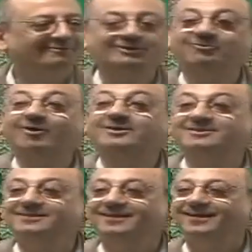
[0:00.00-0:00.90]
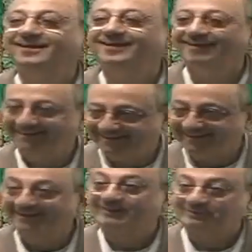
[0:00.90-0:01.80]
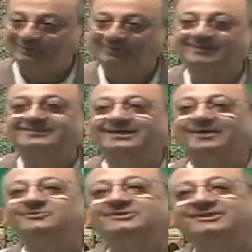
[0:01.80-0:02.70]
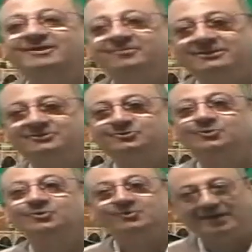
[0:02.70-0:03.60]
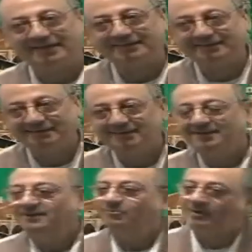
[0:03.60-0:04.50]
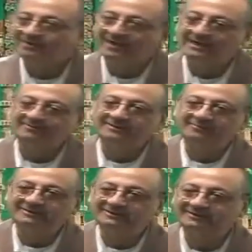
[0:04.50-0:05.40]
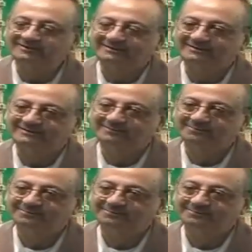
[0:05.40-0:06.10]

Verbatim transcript: With what? So comes the tamiz, sururan. What kind of a tamiz is this?